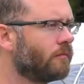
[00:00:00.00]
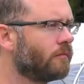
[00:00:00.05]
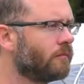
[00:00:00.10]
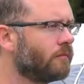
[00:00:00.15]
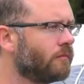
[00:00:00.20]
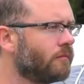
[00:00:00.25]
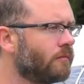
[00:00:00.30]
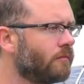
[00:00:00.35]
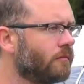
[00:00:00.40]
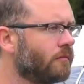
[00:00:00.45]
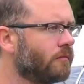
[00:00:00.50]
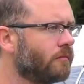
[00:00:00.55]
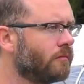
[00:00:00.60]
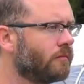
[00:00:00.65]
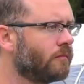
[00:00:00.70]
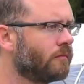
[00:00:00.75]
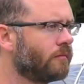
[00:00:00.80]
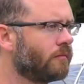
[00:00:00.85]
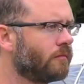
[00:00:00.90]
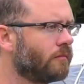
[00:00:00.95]

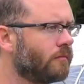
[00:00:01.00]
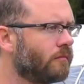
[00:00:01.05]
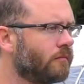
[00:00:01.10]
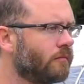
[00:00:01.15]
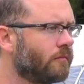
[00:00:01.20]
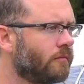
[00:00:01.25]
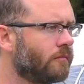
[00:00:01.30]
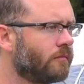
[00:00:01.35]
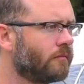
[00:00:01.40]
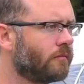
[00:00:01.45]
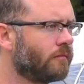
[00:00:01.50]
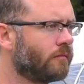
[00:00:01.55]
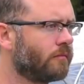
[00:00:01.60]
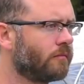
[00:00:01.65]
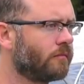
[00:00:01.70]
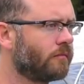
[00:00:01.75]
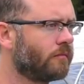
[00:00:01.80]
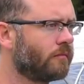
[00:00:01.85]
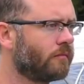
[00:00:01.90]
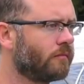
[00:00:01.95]

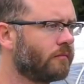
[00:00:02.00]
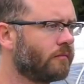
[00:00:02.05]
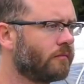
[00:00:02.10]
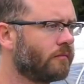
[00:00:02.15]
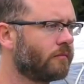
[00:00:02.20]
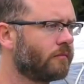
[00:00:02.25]
The person shown says nothing.